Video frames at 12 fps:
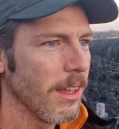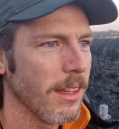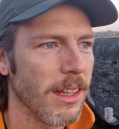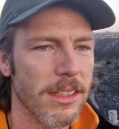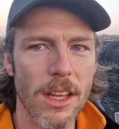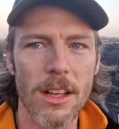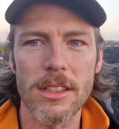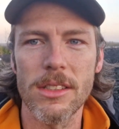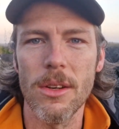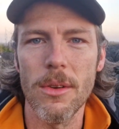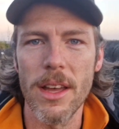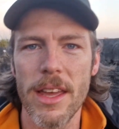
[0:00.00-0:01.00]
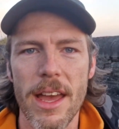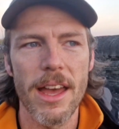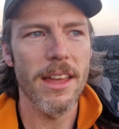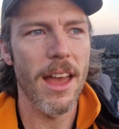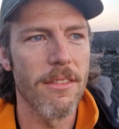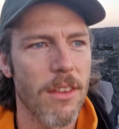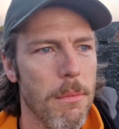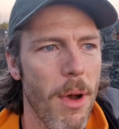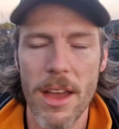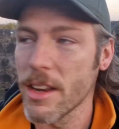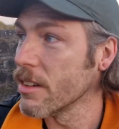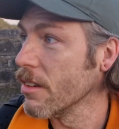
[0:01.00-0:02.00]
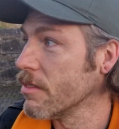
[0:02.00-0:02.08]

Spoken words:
that's also a reminder